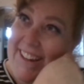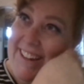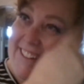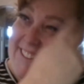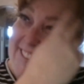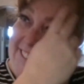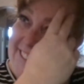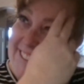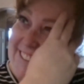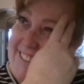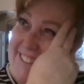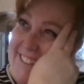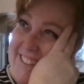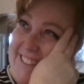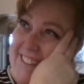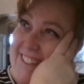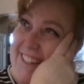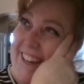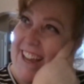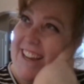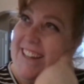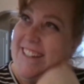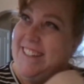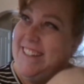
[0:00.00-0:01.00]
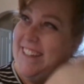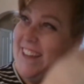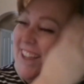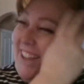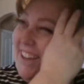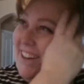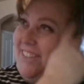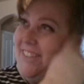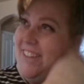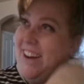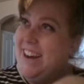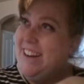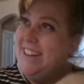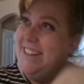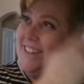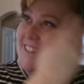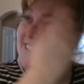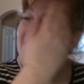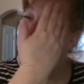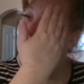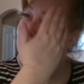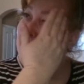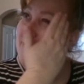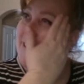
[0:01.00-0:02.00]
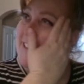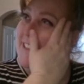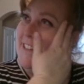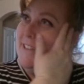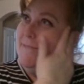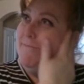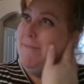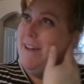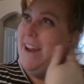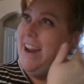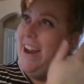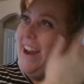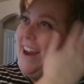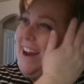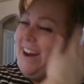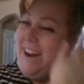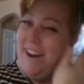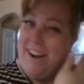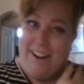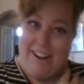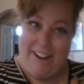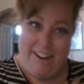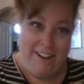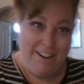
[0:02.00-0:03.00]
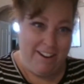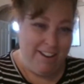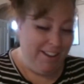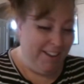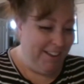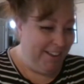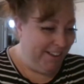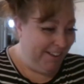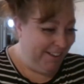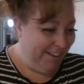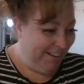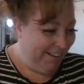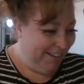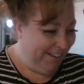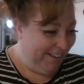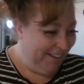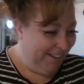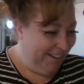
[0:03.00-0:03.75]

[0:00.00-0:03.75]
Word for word: I just shot Jolly Ranchers up into my hair.